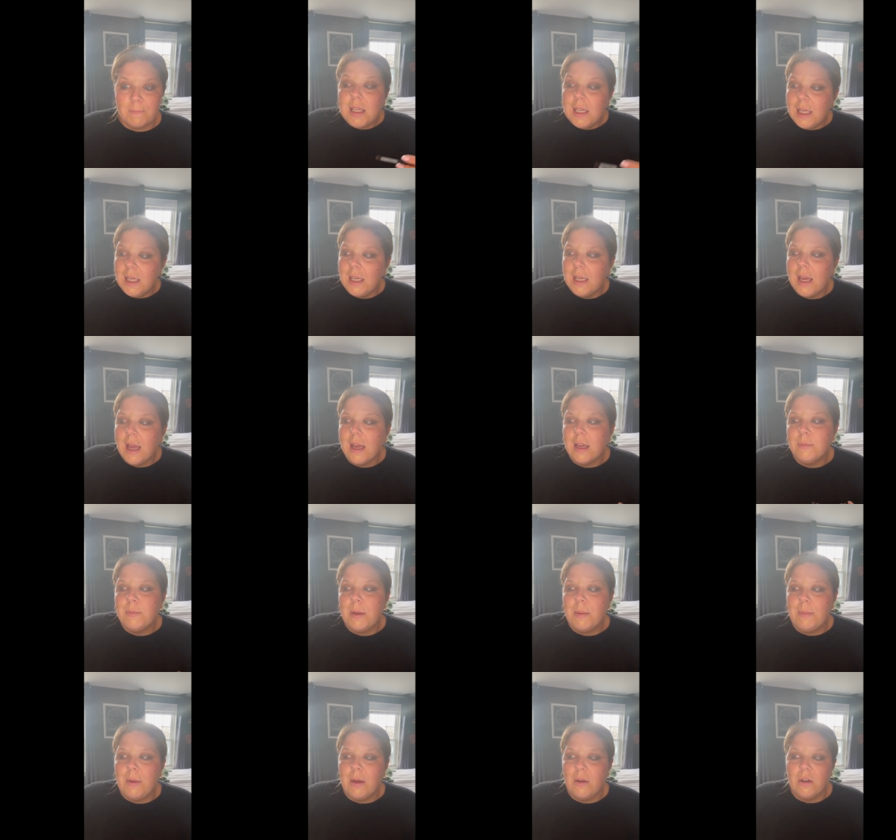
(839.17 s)
He had
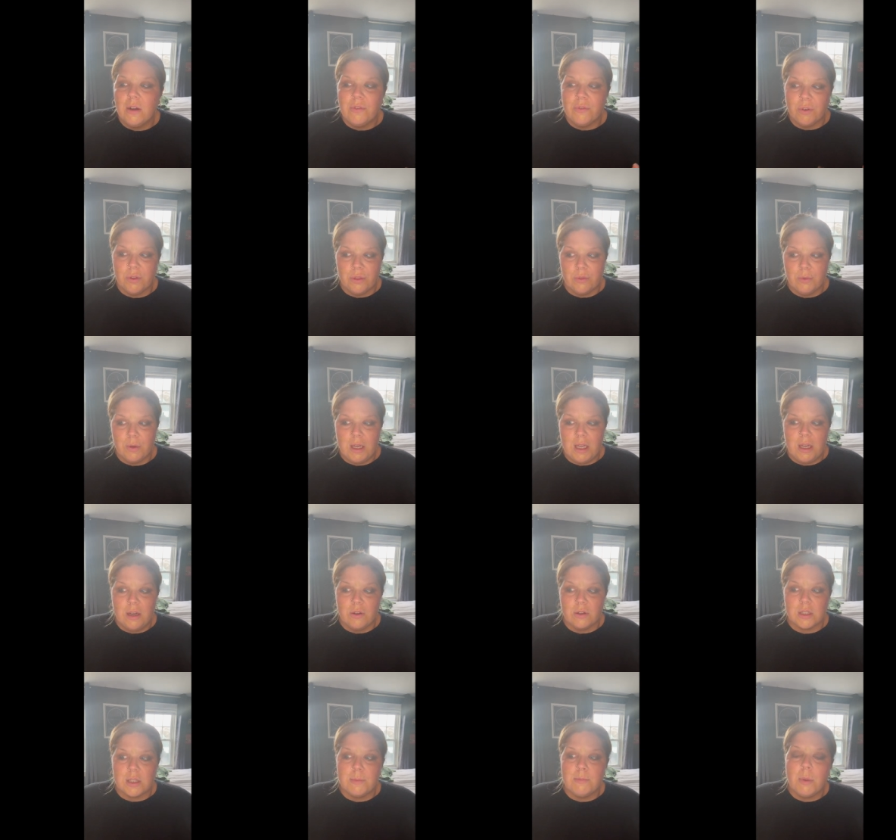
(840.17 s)
been married for three
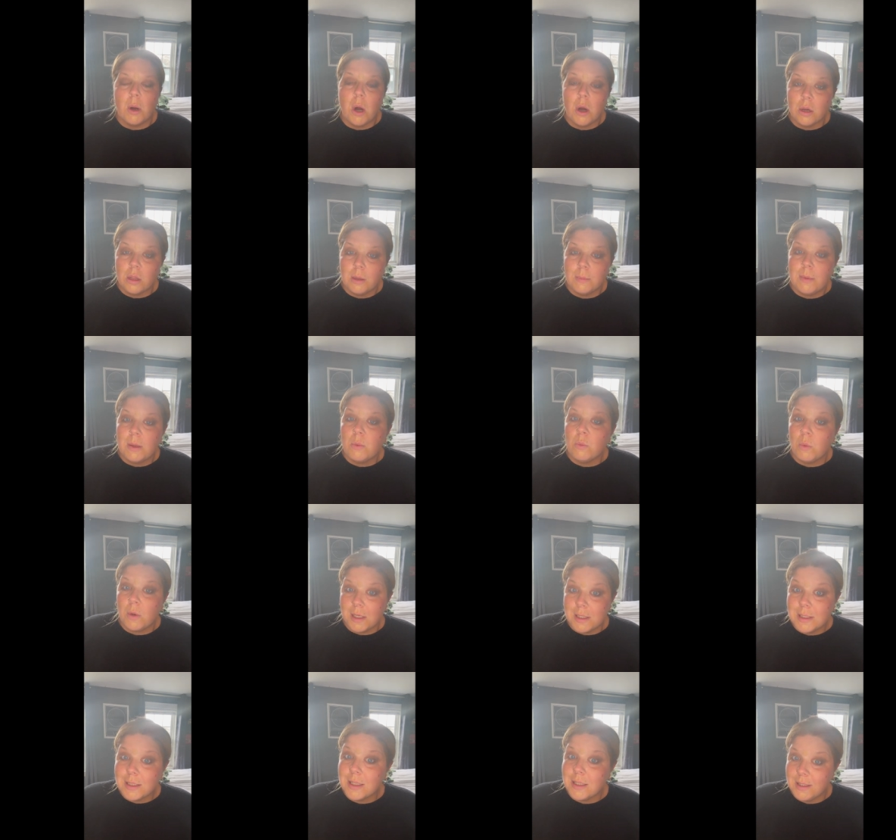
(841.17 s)
years, and Parliament
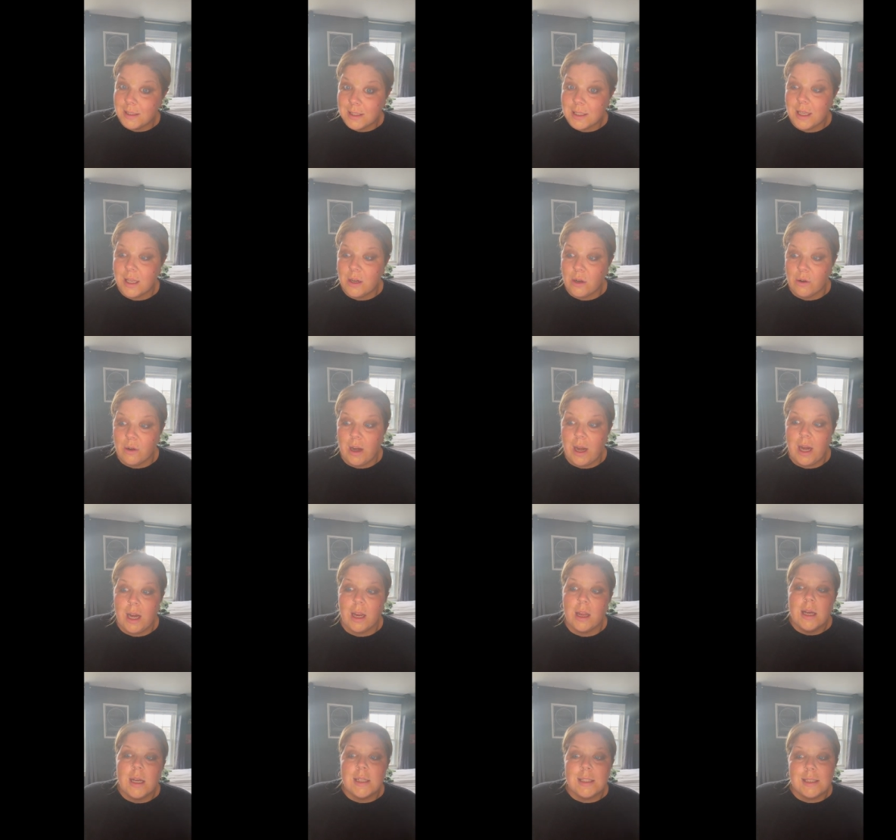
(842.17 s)
was considering a